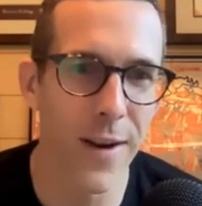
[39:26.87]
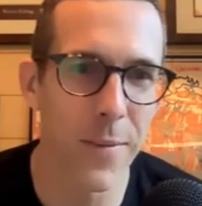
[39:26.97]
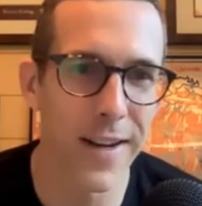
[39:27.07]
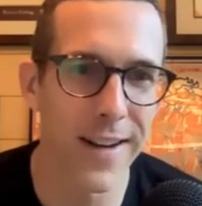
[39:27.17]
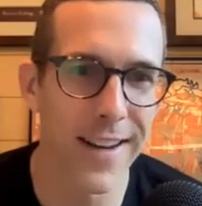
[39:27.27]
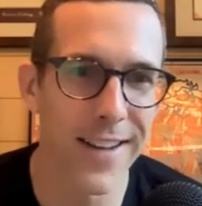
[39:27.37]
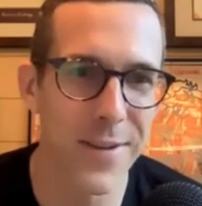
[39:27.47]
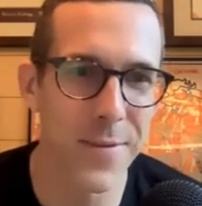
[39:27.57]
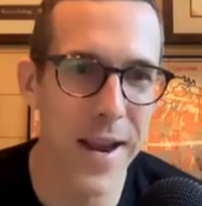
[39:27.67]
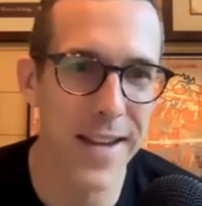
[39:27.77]
I mean,
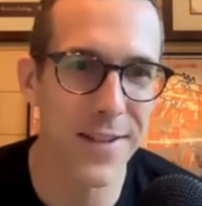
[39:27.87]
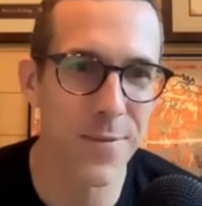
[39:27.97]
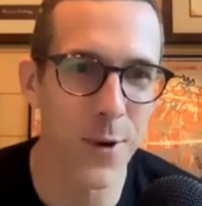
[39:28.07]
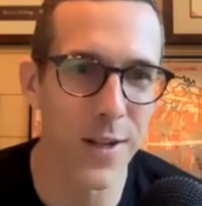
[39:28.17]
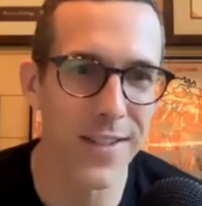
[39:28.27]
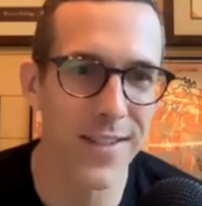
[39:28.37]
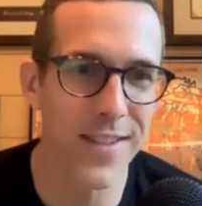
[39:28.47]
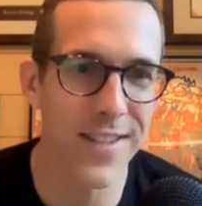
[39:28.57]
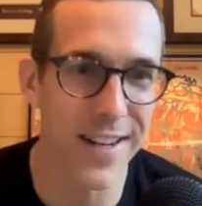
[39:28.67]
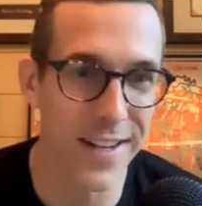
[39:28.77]
it's amazing what's
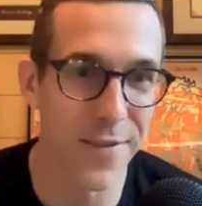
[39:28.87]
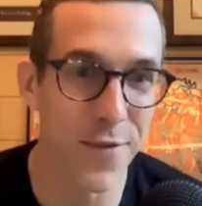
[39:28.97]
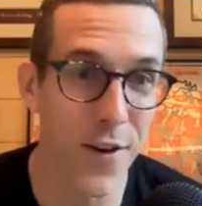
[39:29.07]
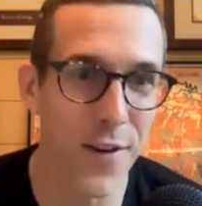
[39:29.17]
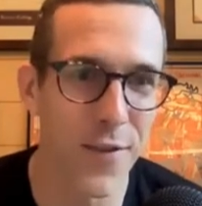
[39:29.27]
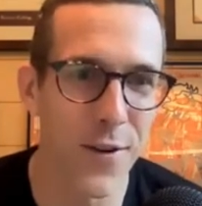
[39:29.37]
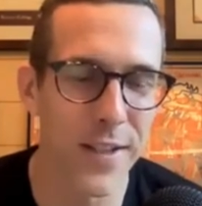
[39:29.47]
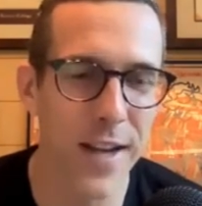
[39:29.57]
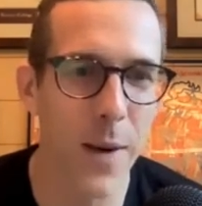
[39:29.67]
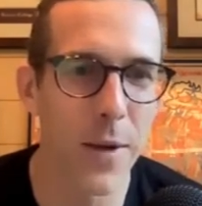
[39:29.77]
sitting in front of you.
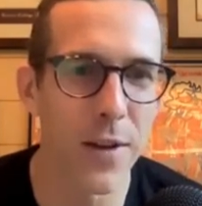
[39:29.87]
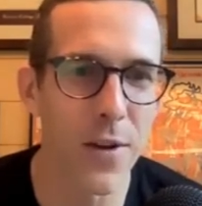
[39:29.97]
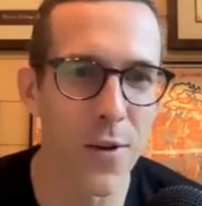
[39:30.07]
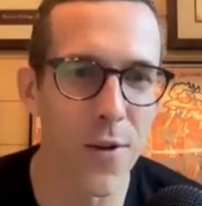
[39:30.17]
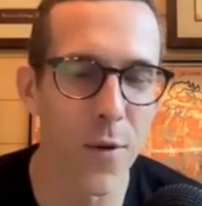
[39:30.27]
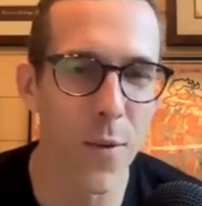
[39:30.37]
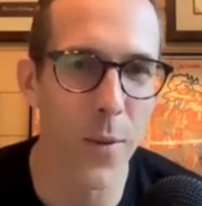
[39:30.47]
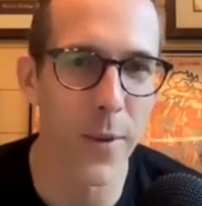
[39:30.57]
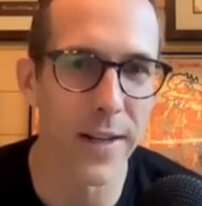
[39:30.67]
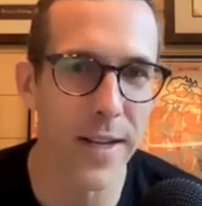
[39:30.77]
It's got to be a little
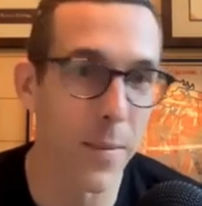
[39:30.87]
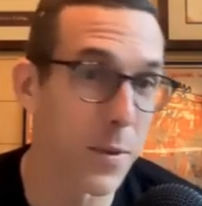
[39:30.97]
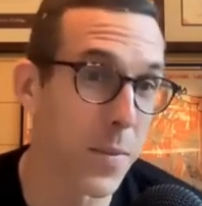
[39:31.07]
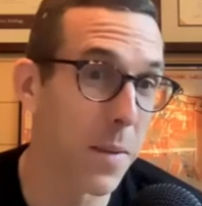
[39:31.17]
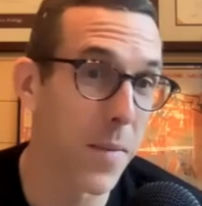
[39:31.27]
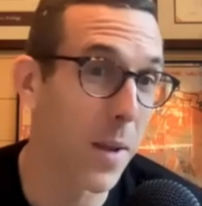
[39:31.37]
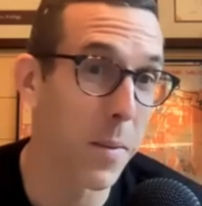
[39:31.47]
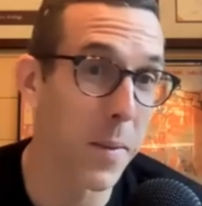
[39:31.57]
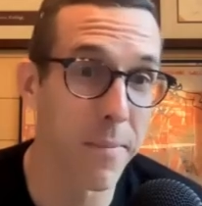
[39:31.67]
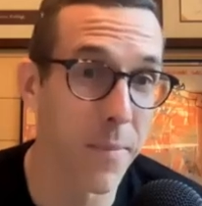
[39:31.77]
overwhelming at times. Maybe
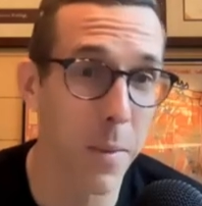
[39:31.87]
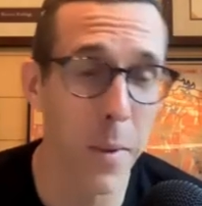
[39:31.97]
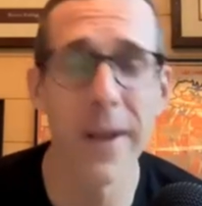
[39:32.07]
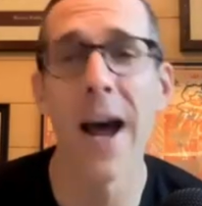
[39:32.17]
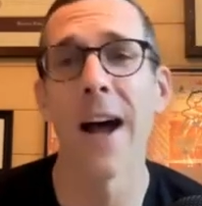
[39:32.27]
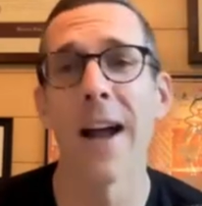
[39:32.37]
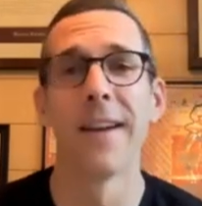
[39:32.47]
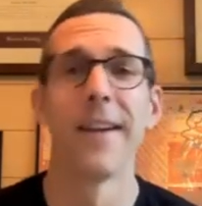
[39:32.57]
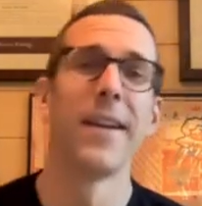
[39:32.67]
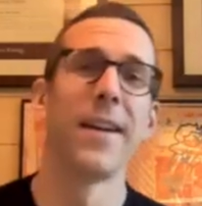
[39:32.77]
not.
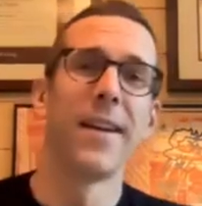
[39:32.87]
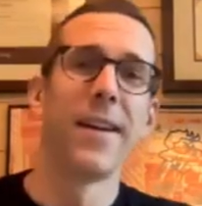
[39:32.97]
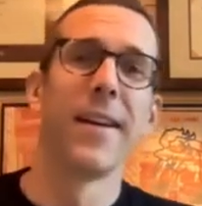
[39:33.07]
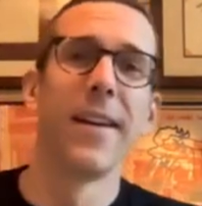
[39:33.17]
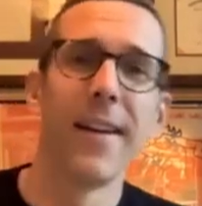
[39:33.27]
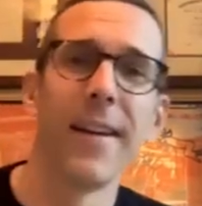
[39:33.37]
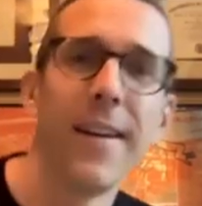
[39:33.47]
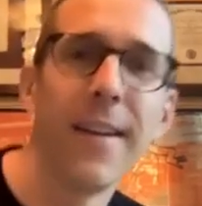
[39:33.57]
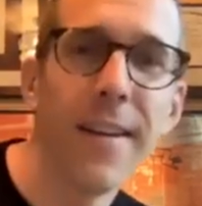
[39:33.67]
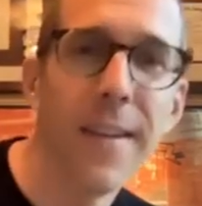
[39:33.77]

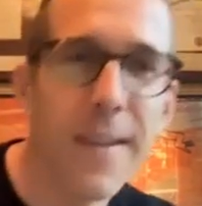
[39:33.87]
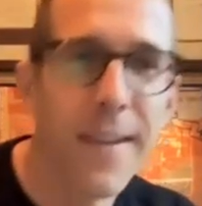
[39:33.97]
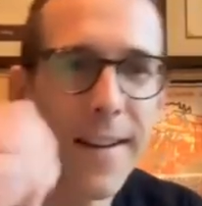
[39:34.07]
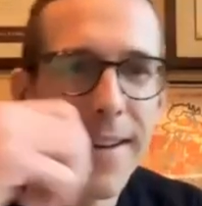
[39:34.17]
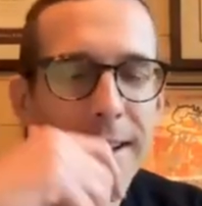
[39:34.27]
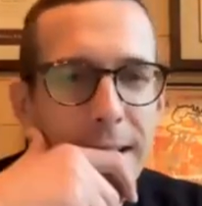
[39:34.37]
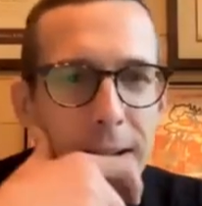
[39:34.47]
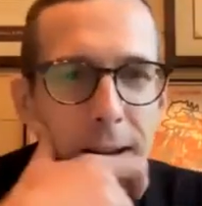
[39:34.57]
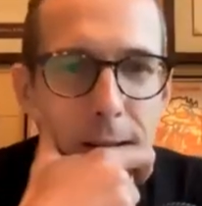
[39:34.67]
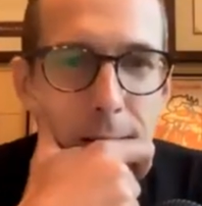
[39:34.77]
No, it is.
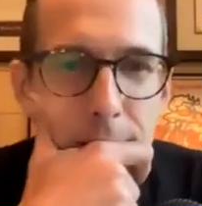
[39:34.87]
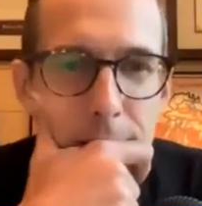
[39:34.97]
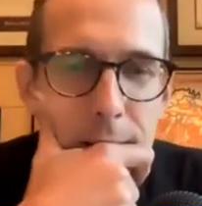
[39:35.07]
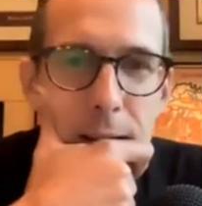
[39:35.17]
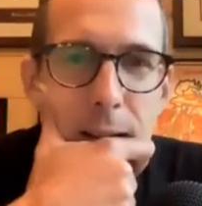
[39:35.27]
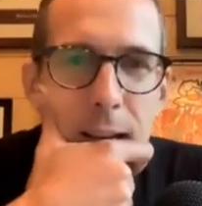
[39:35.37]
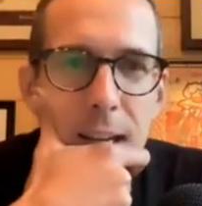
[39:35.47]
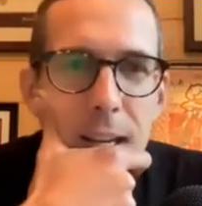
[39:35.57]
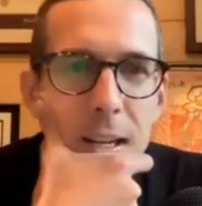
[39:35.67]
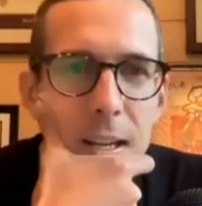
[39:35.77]
And I think the best
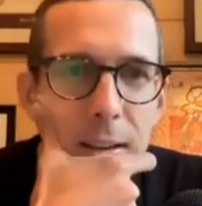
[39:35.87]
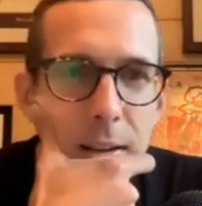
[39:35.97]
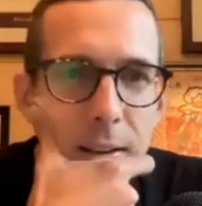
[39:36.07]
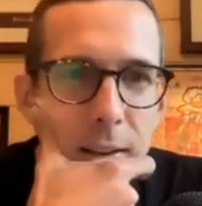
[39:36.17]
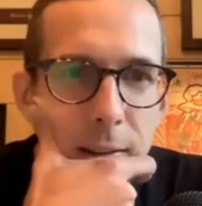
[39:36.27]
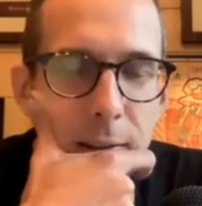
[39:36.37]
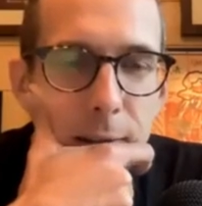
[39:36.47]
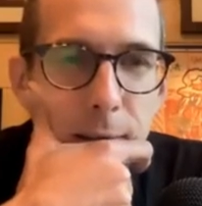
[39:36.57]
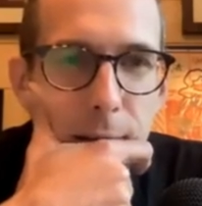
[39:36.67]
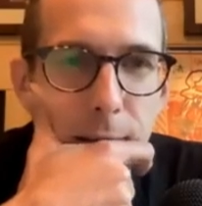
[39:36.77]
thing like I can do for that
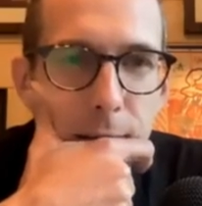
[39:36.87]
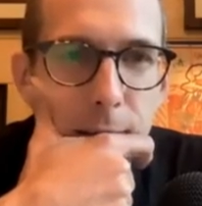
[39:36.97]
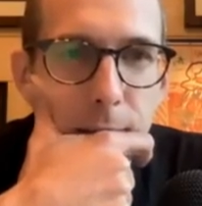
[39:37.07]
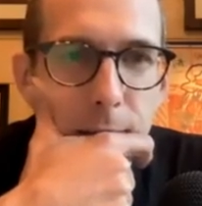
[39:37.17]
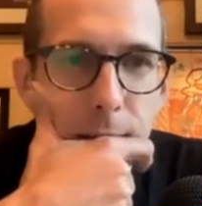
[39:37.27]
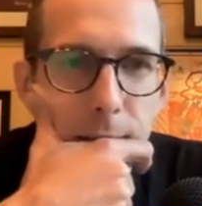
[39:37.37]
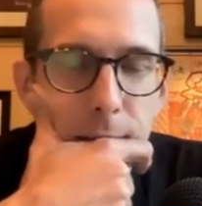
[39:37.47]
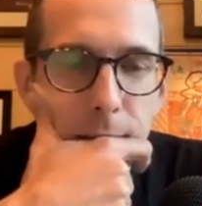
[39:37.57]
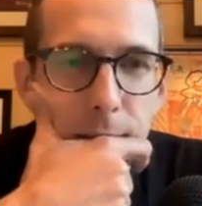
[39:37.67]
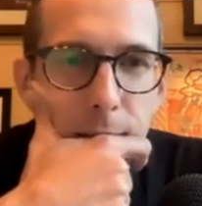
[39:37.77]
just like is kind of just
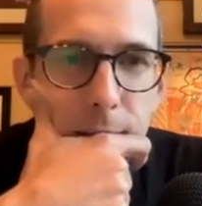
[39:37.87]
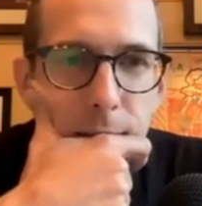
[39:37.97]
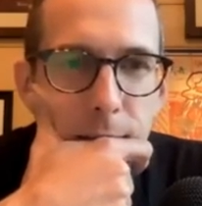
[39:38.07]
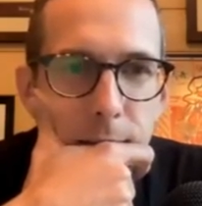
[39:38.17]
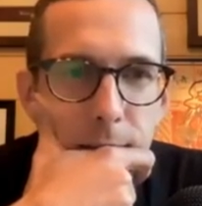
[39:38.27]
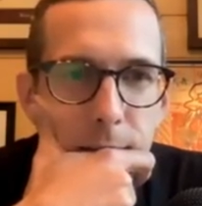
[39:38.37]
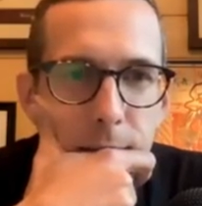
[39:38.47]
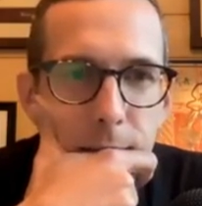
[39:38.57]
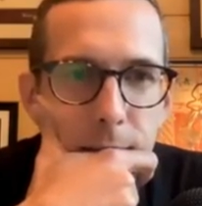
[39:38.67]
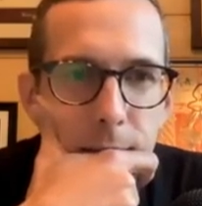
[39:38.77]
like keep a
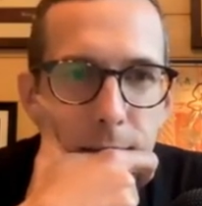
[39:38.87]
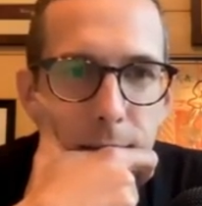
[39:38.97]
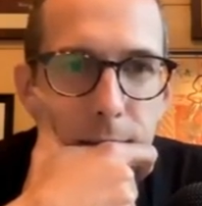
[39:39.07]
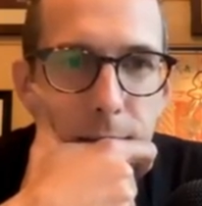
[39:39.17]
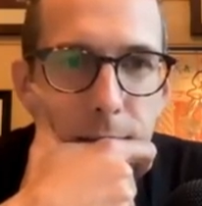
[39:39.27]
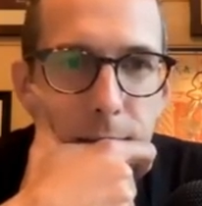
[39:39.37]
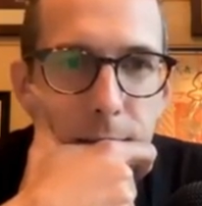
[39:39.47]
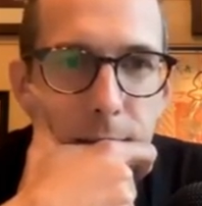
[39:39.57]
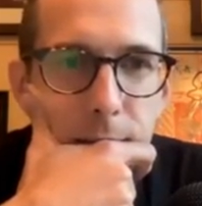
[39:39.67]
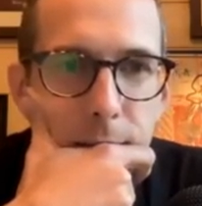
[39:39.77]
pretty close circle.